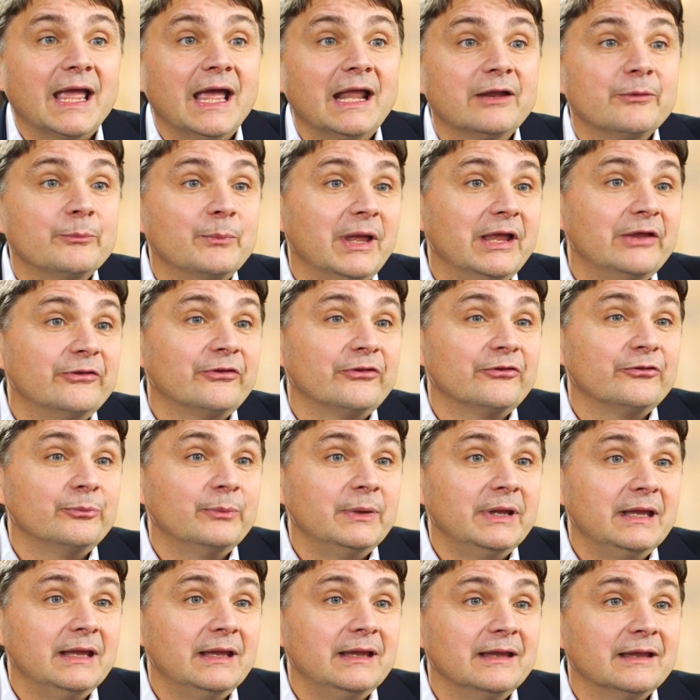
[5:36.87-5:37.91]
kind of amazes
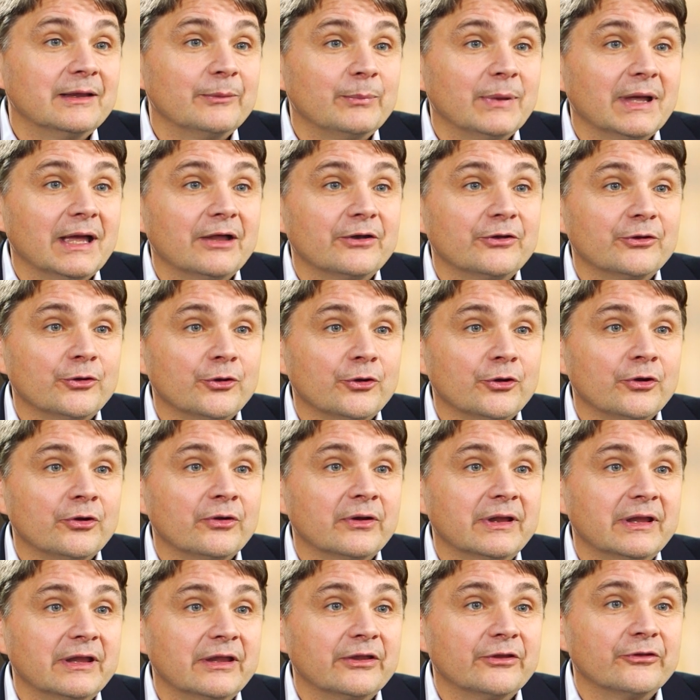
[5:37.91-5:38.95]
me about
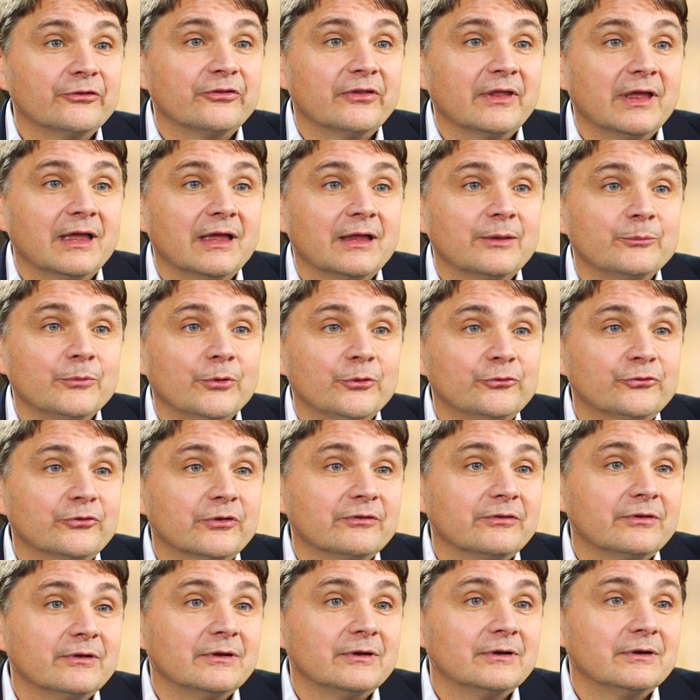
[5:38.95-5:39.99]
her is that most
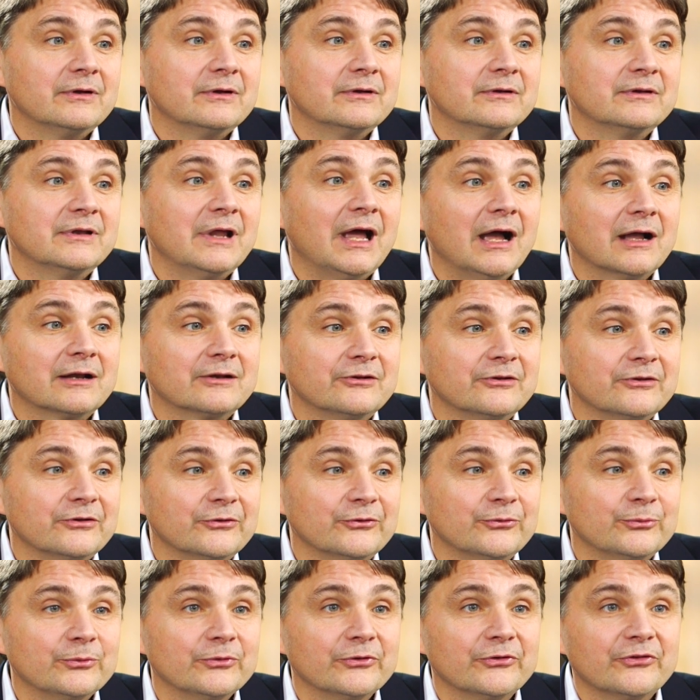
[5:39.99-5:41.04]
of her
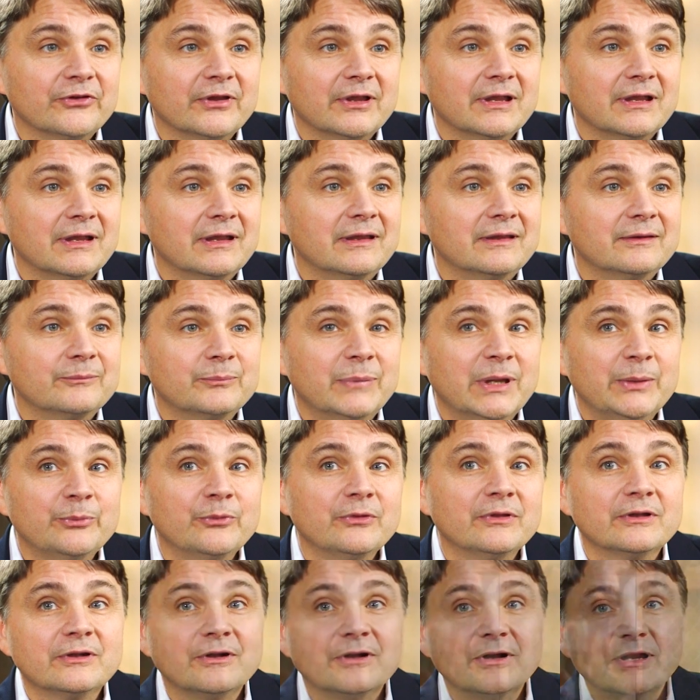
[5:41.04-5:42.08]
doctors will say
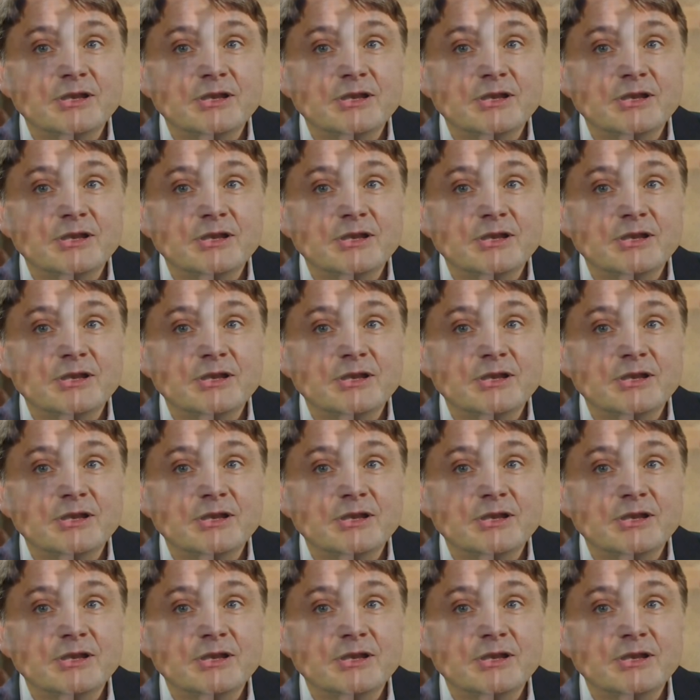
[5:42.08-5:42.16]
people in her